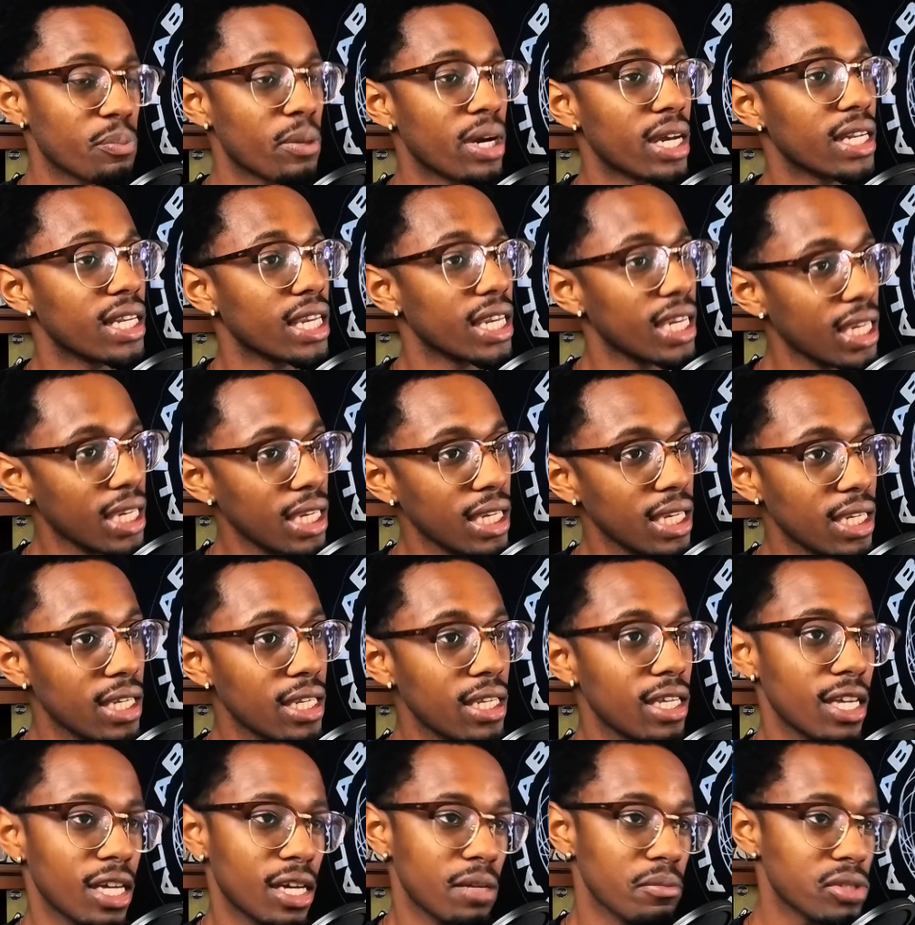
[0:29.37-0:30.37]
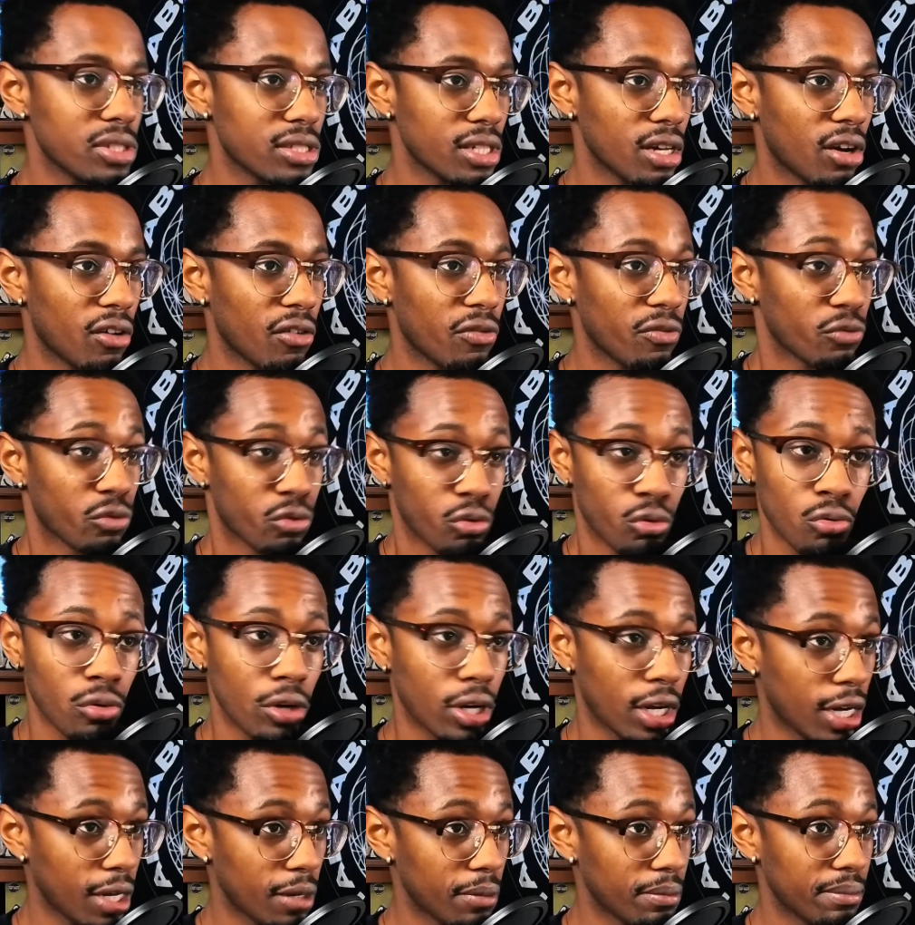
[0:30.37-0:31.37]
But he himself
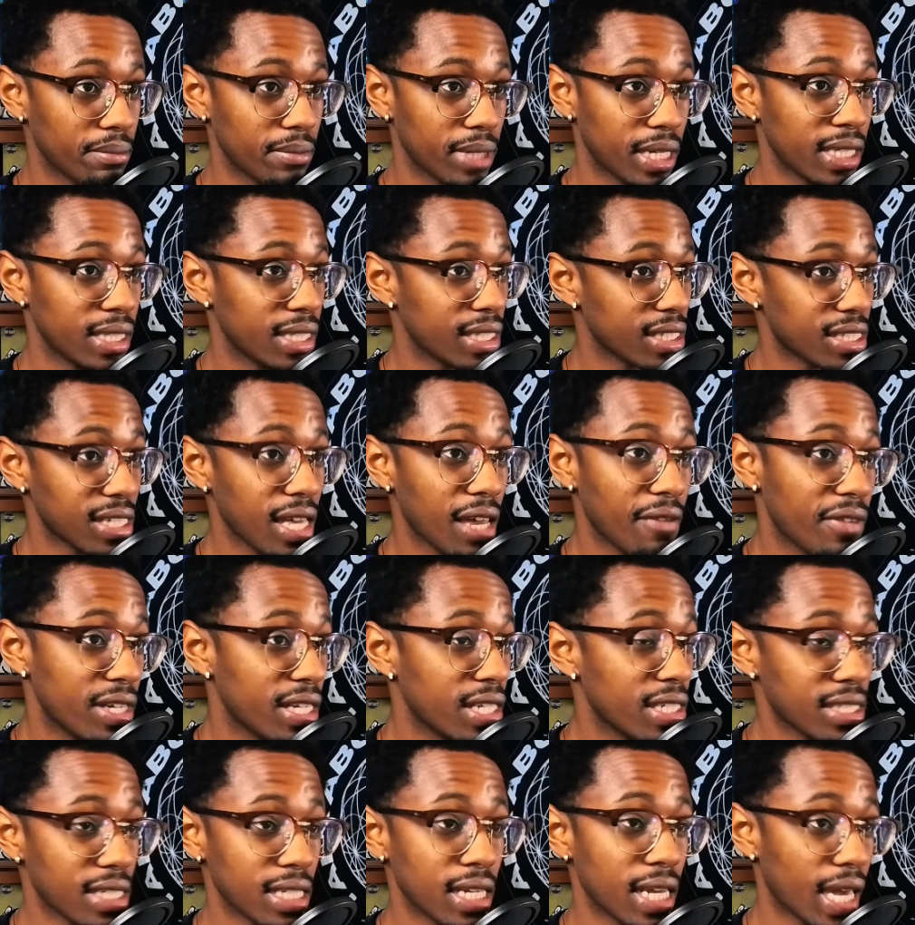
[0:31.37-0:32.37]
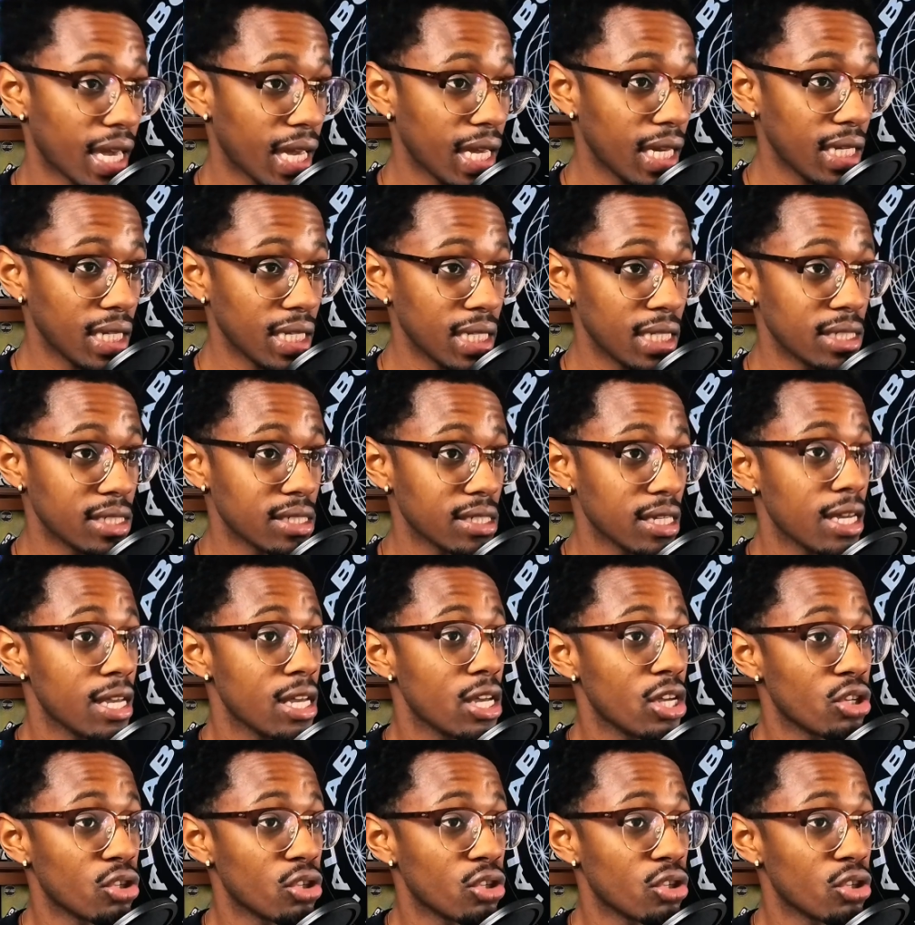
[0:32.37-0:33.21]
grew up in the 70s and the 80s